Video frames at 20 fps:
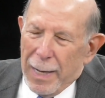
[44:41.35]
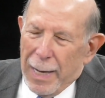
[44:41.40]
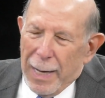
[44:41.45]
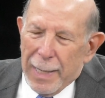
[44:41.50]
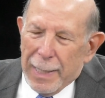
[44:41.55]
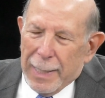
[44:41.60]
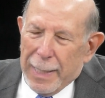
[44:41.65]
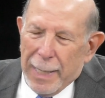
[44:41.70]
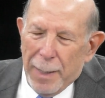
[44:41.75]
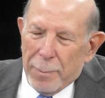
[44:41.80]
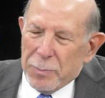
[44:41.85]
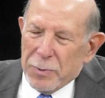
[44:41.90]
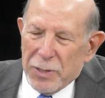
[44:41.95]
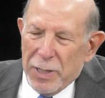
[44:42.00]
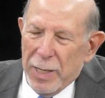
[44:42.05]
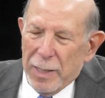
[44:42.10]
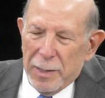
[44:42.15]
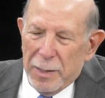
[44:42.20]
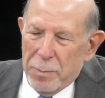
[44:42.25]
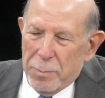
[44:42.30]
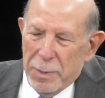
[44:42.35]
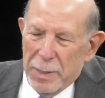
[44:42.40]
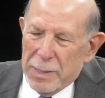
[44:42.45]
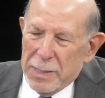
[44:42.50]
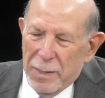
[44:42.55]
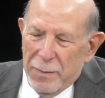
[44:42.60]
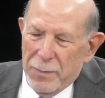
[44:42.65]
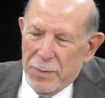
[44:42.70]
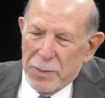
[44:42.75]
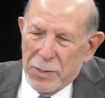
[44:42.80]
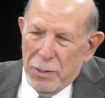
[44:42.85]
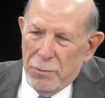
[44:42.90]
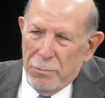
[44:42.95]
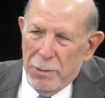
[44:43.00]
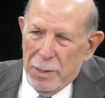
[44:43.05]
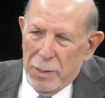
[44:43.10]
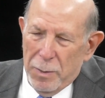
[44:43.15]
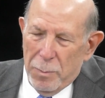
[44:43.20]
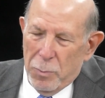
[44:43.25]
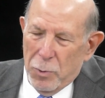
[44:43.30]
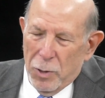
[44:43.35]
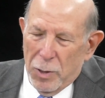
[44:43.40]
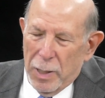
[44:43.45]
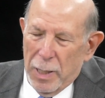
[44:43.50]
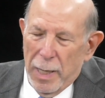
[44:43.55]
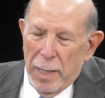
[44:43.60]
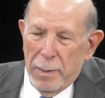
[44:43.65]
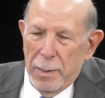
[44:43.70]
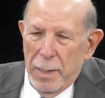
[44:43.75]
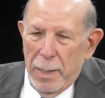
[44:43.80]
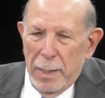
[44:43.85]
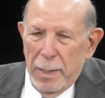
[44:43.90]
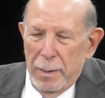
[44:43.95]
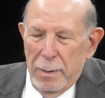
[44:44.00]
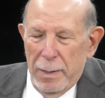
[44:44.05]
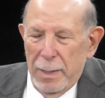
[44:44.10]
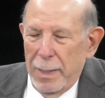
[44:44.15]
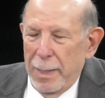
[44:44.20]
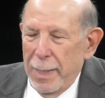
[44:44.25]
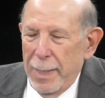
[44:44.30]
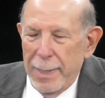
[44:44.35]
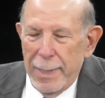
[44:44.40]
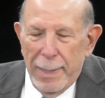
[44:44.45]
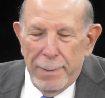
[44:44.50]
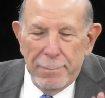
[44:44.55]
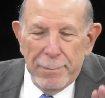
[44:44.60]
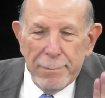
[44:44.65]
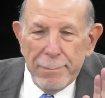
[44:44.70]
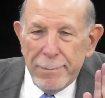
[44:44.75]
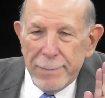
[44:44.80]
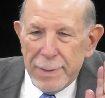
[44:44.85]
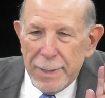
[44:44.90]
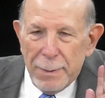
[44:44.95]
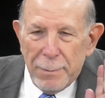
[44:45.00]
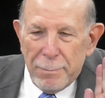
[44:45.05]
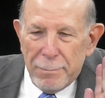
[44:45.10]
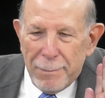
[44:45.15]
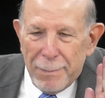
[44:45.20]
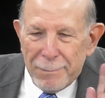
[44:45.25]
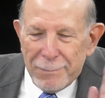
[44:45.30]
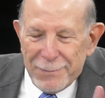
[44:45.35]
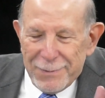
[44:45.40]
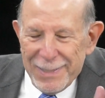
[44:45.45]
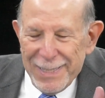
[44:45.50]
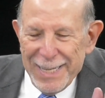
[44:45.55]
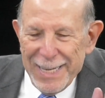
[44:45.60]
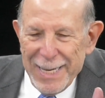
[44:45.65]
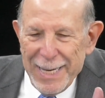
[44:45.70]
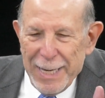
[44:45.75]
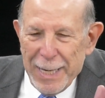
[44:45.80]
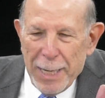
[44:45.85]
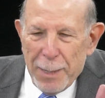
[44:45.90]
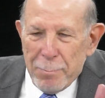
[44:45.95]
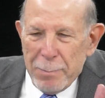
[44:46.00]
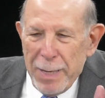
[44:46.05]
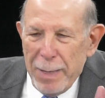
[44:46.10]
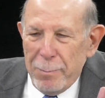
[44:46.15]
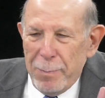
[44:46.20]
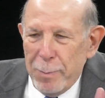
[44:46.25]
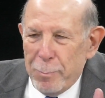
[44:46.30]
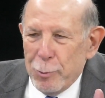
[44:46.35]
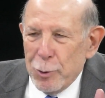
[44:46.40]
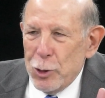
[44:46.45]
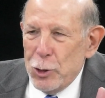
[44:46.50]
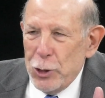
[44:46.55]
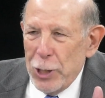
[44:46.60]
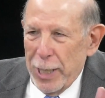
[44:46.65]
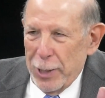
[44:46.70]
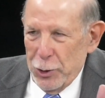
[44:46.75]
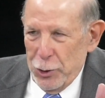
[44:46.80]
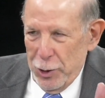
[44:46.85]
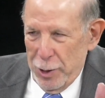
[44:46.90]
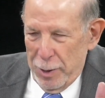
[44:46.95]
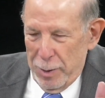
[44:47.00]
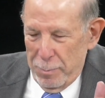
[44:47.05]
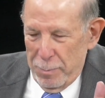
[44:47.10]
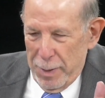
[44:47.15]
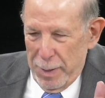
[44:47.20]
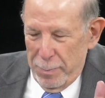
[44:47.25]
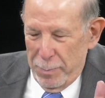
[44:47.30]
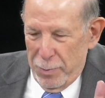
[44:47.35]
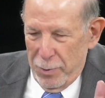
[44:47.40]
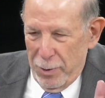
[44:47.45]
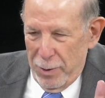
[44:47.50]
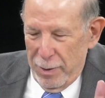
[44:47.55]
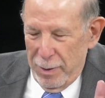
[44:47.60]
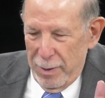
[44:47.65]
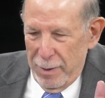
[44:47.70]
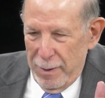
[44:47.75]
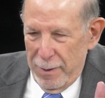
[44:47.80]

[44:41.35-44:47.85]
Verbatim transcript: I kept saying to myself as I read the book, and I, again, it, it may be projection on my part,